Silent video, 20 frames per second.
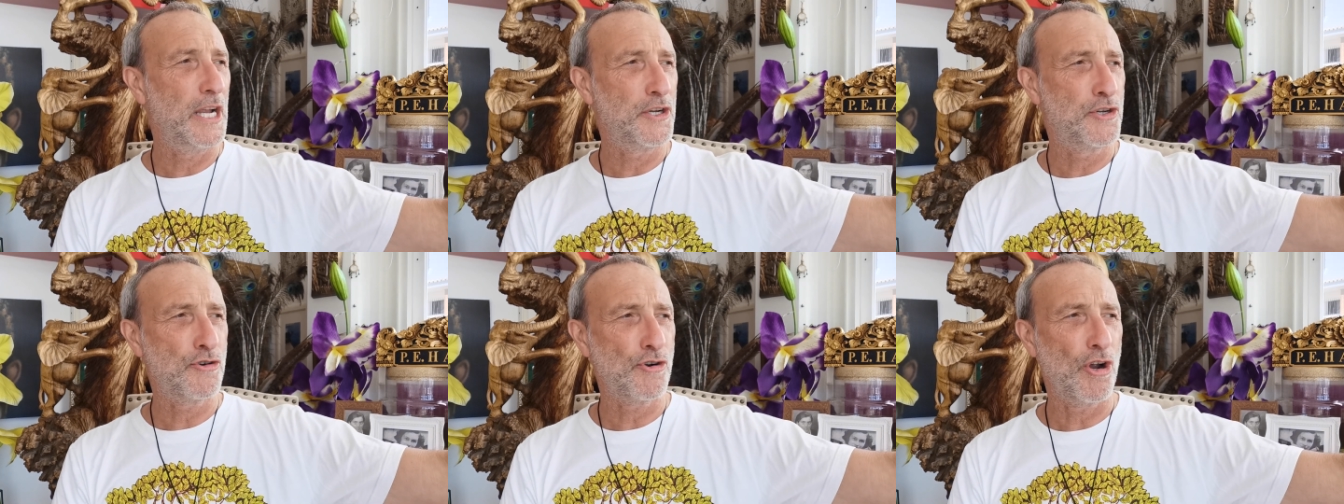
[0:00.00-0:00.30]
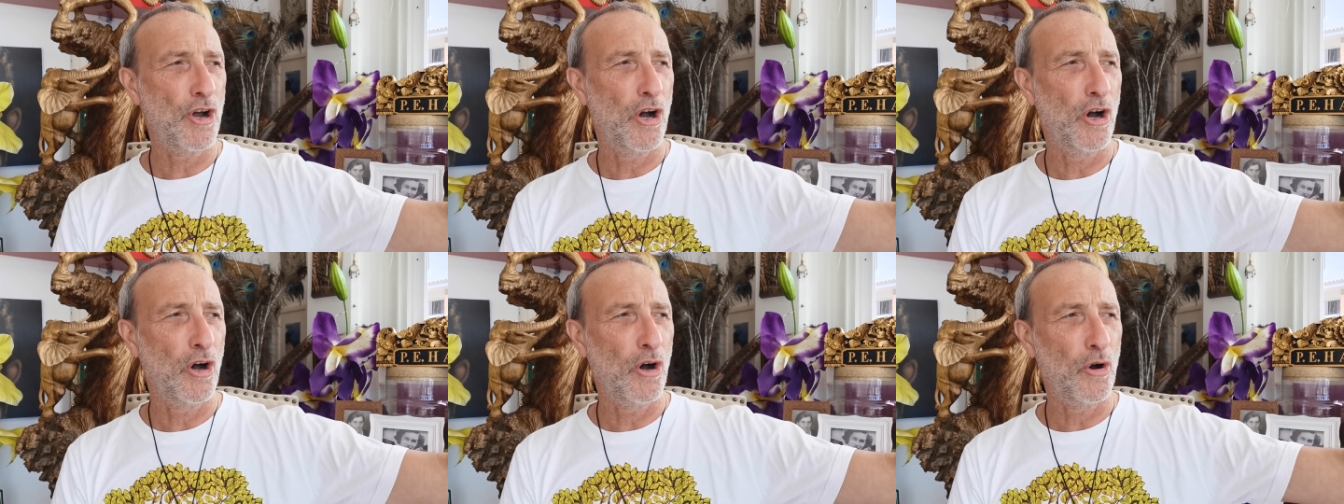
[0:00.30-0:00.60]
a
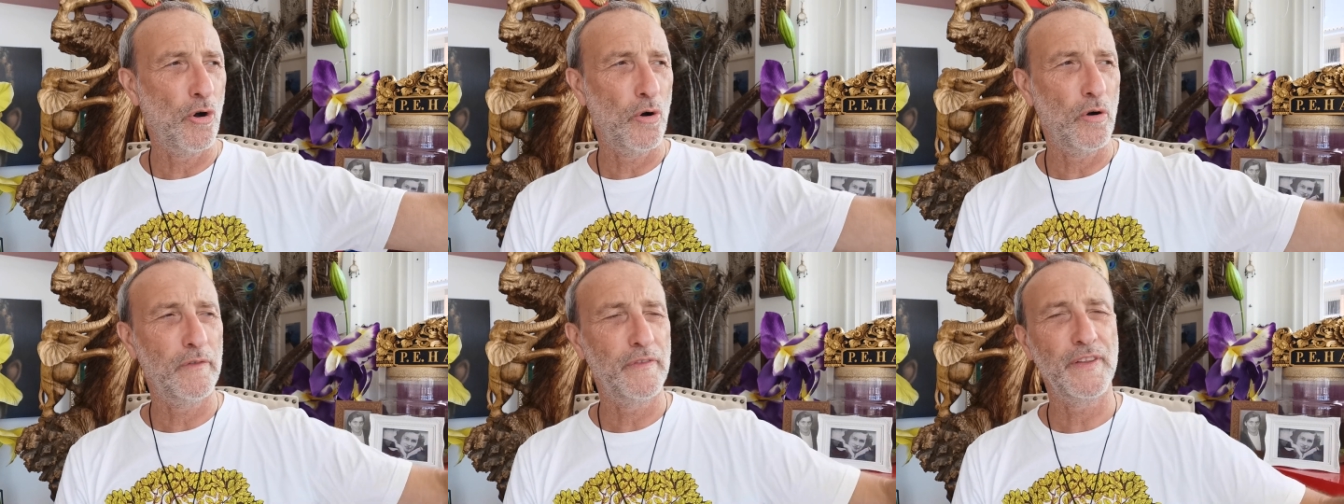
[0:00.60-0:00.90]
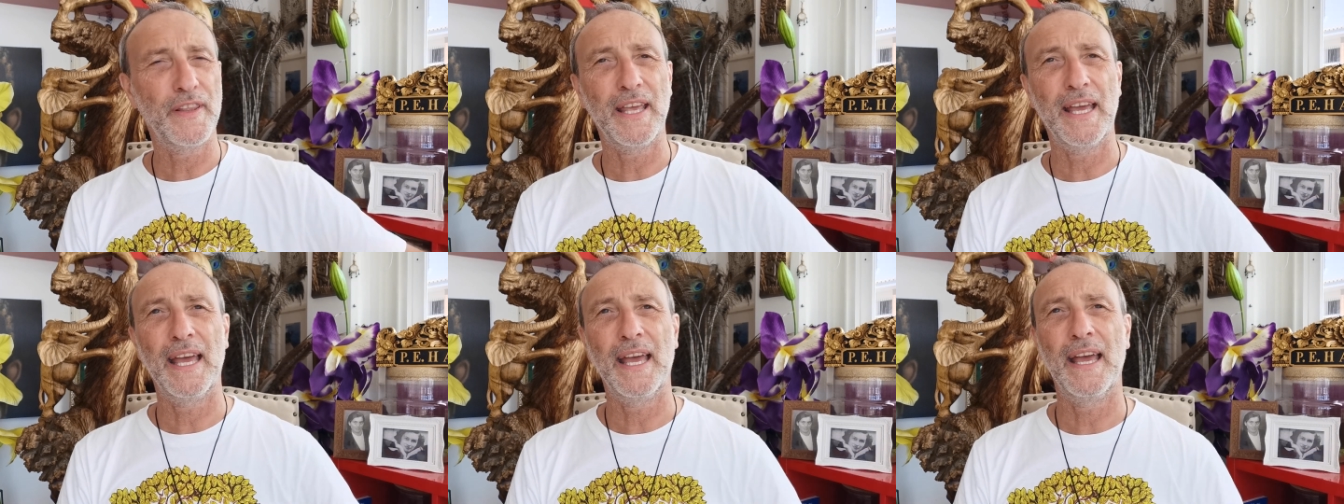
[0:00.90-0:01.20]
draw
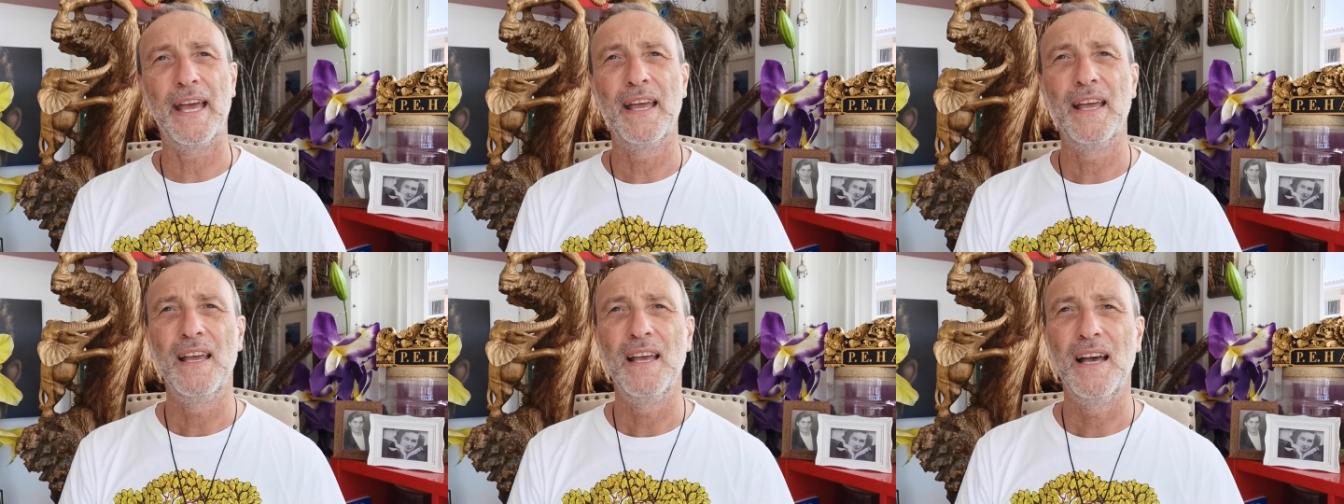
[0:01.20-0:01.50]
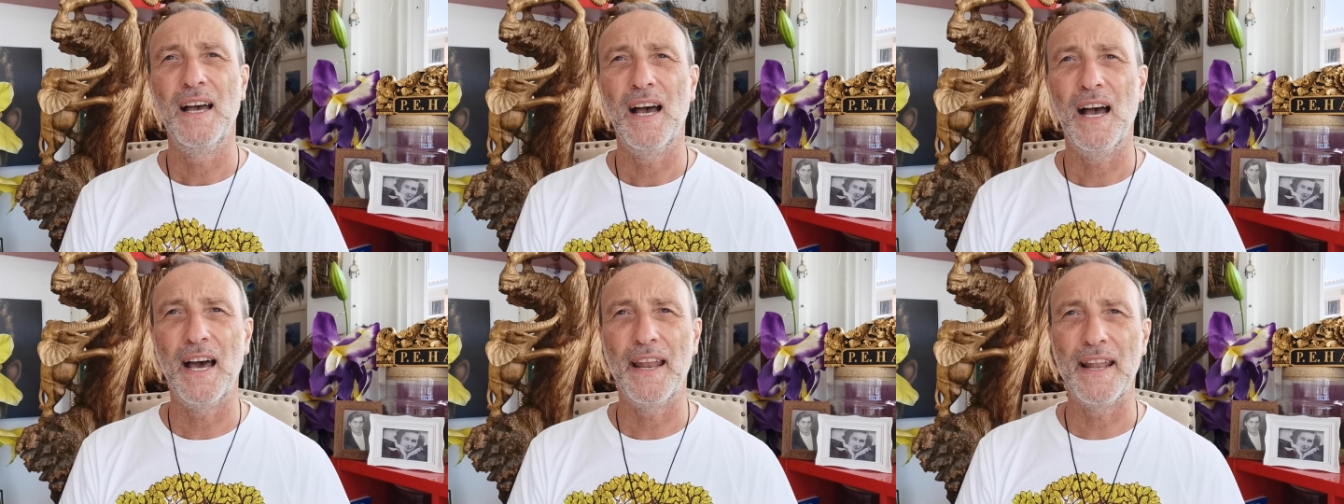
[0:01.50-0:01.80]
over there,
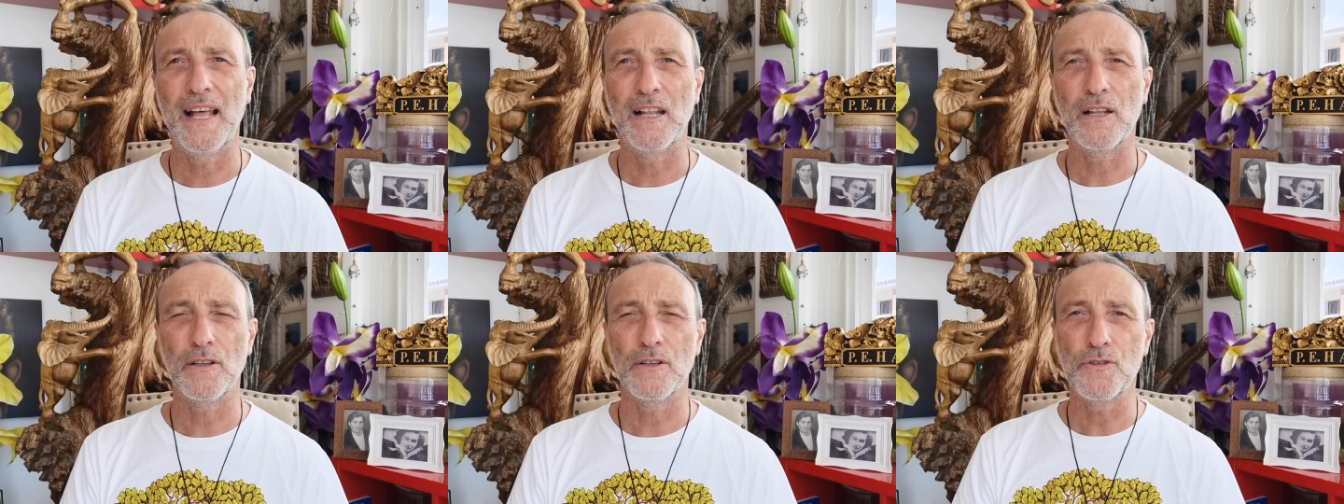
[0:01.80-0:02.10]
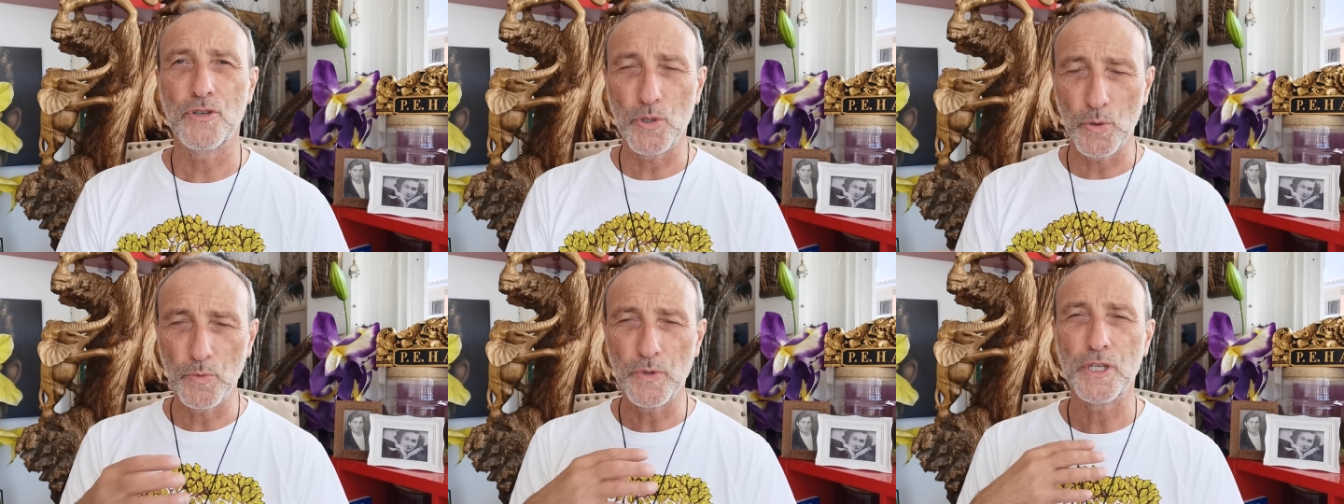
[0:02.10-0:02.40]
and I'll
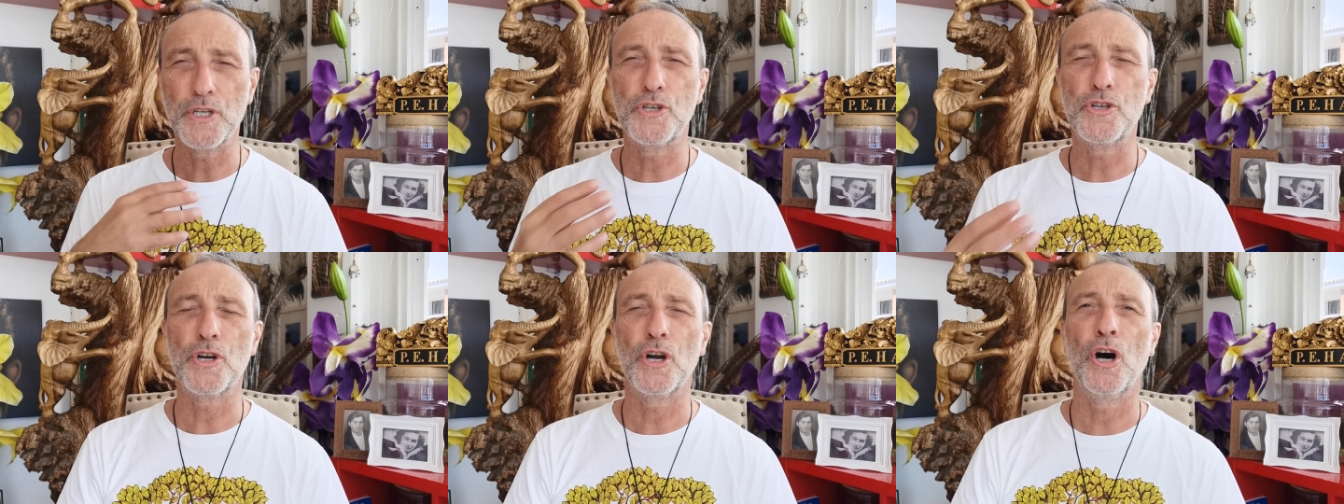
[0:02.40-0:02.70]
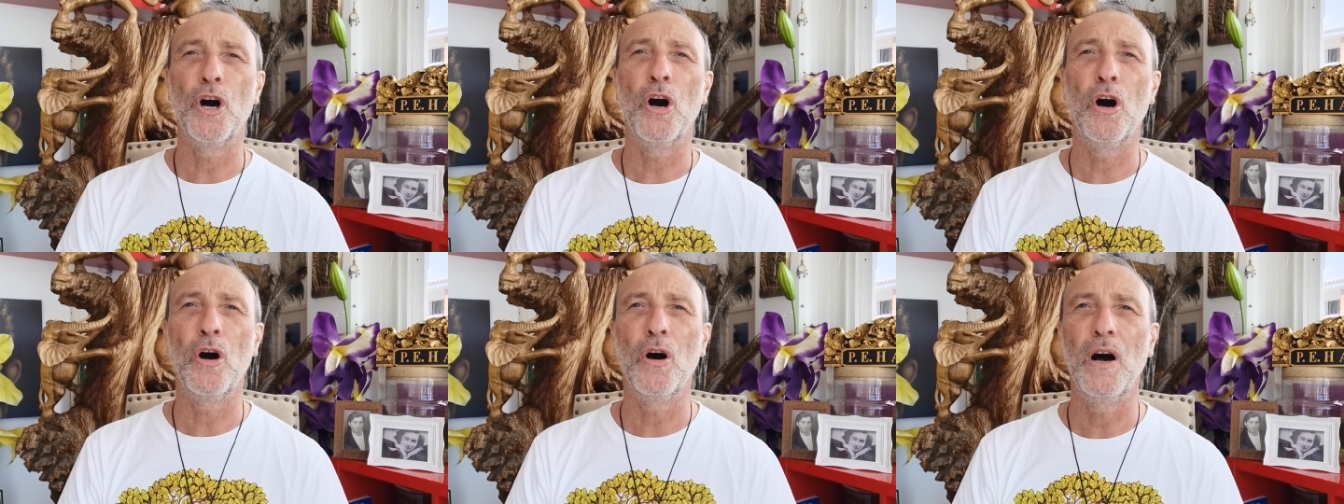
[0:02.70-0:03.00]
do the
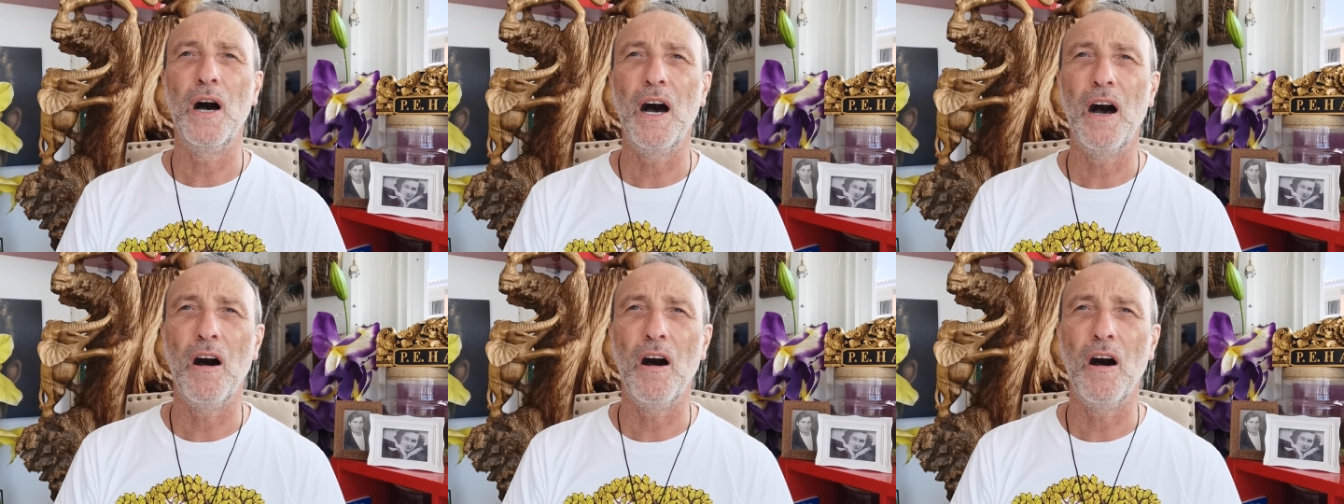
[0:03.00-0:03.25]
draw